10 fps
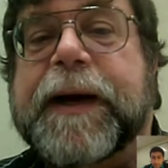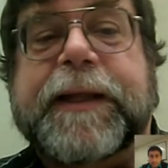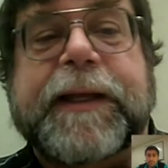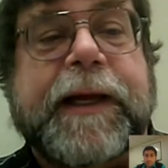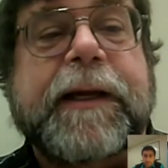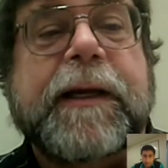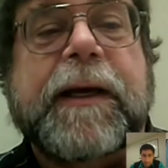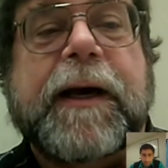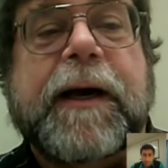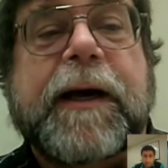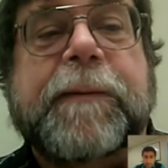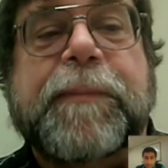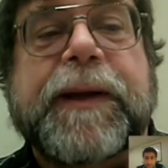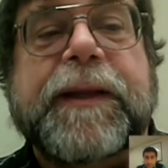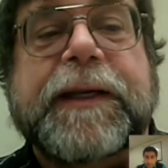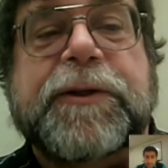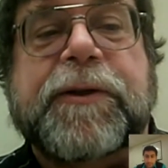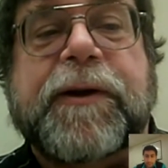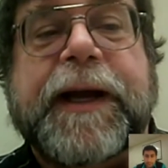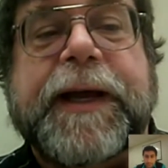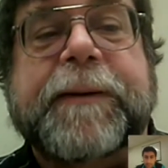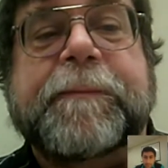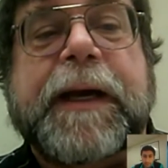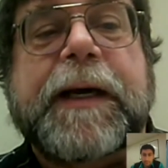I think. But let's try that.